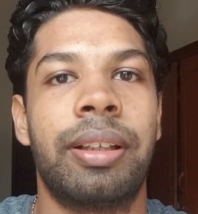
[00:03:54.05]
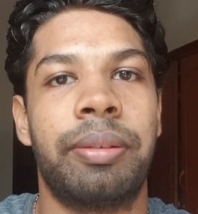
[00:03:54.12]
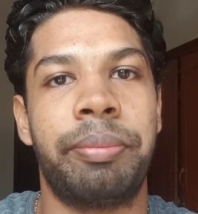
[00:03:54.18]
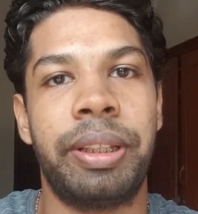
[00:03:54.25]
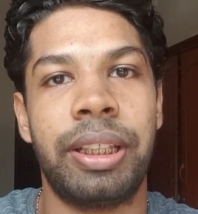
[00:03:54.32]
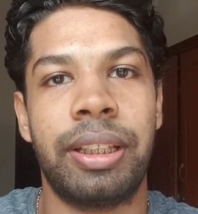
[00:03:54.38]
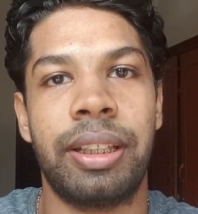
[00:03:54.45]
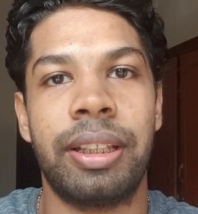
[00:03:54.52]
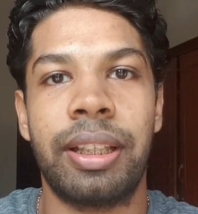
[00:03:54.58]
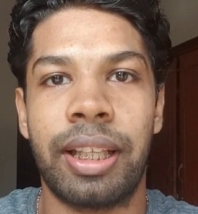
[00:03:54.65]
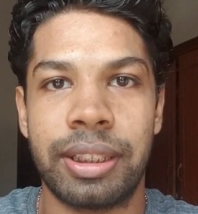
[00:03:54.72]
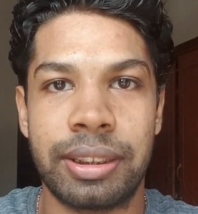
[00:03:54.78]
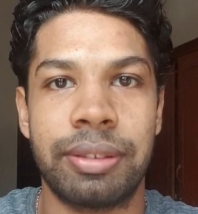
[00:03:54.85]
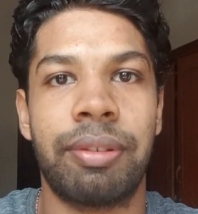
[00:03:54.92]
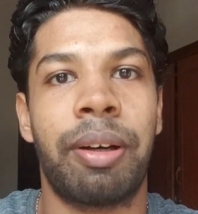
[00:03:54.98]
meter.
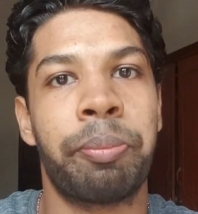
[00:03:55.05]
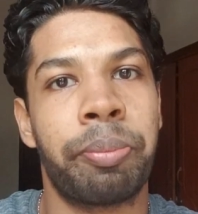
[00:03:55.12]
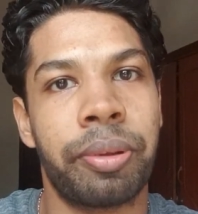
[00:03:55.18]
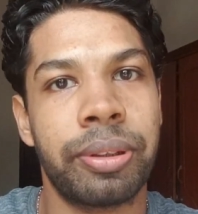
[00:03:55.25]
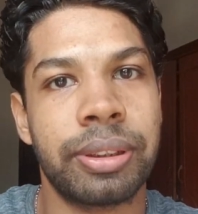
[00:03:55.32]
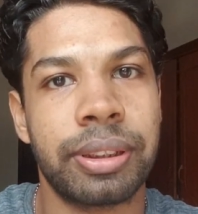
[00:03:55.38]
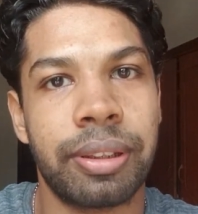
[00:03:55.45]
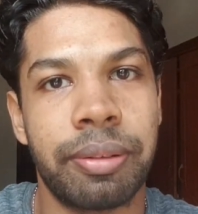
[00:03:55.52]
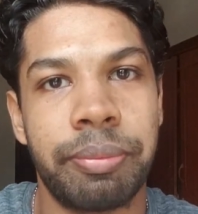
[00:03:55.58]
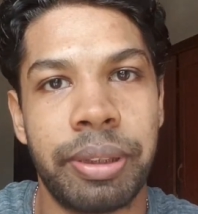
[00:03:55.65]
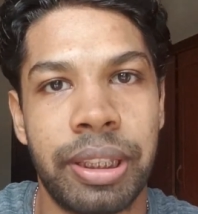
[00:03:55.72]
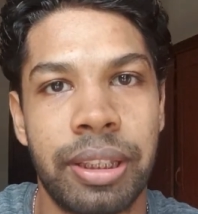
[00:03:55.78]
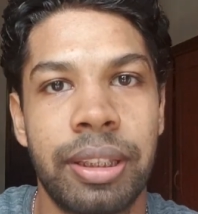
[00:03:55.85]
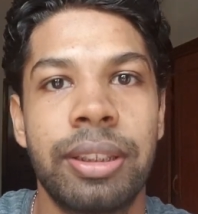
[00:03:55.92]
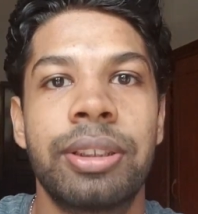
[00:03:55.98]
That's 1.7
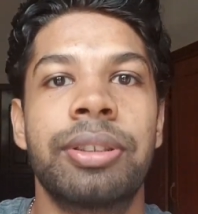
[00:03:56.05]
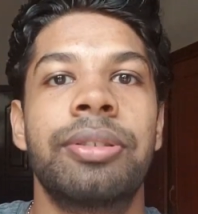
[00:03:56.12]
meters,